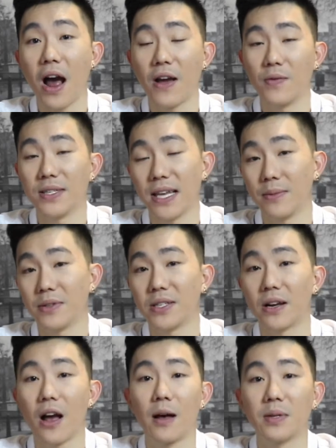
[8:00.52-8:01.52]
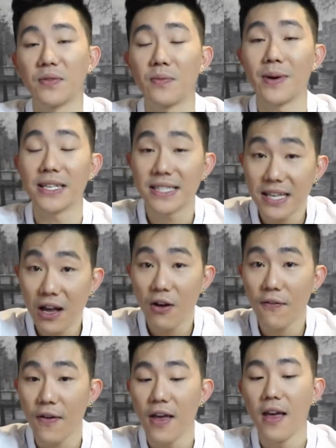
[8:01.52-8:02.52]
I was able to accomplish for
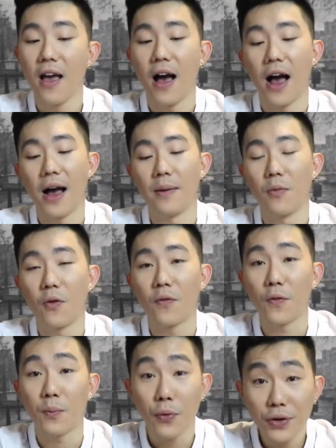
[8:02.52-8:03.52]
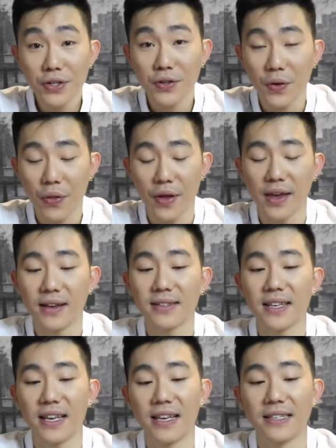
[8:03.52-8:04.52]
myself um, or for personal
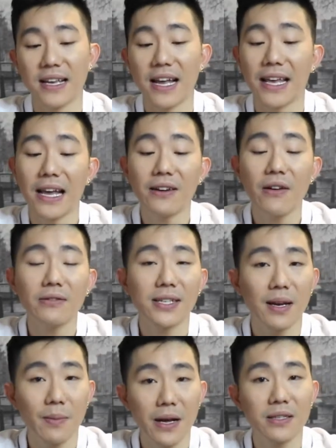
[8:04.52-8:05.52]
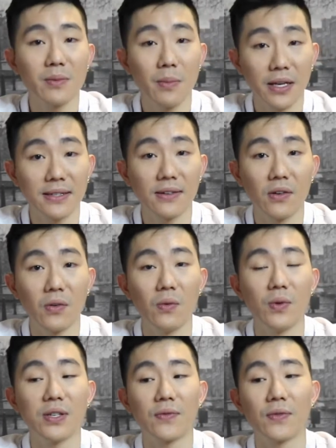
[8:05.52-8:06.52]
things is I gained around 10 pounds of muscle,
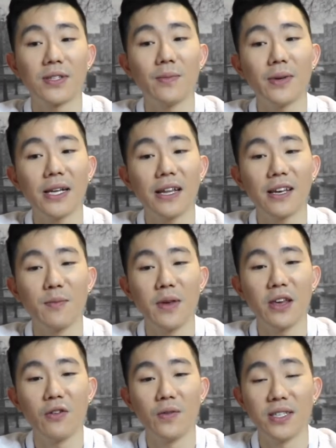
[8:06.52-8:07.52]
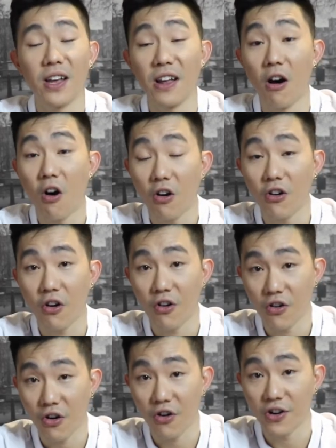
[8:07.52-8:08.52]
which for somebody like me who is a hard,
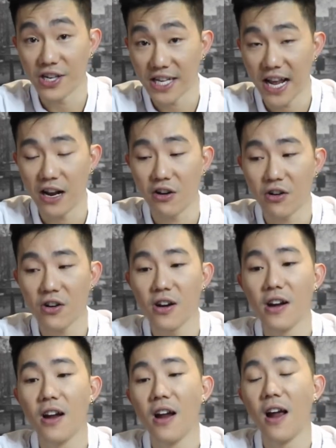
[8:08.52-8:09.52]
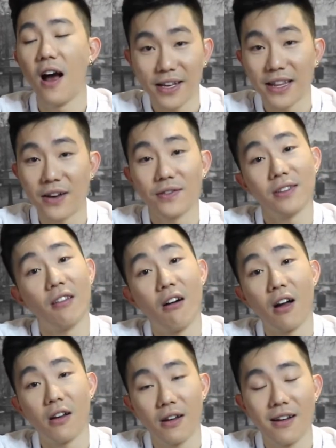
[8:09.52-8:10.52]
hard, hard gainer, like that was a
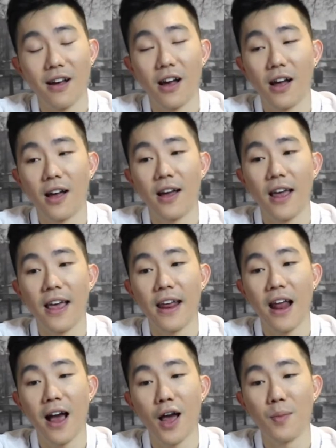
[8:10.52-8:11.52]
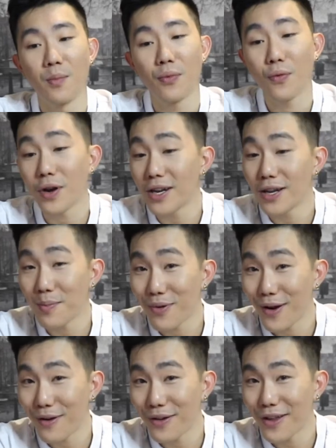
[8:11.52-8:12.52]
lot. Uh, and I'm pretty
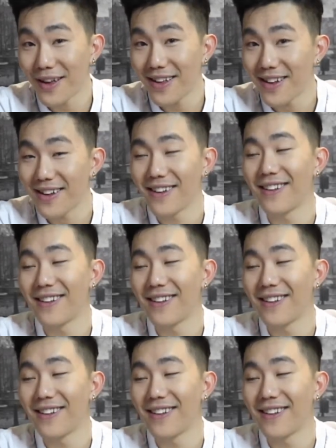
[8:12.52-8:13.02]
proud of that.